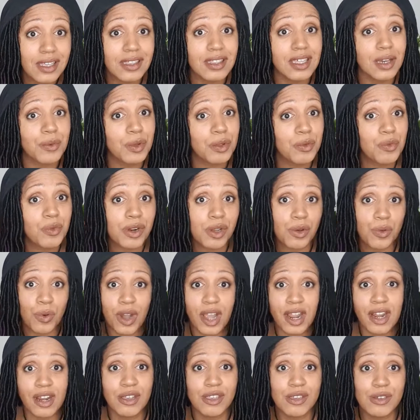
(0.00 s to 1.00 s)
that will
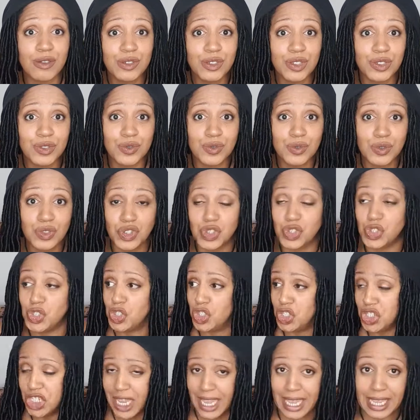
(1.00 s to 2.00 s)
require you to
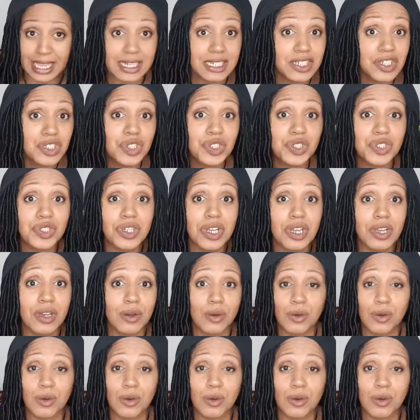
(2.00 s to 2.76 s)
change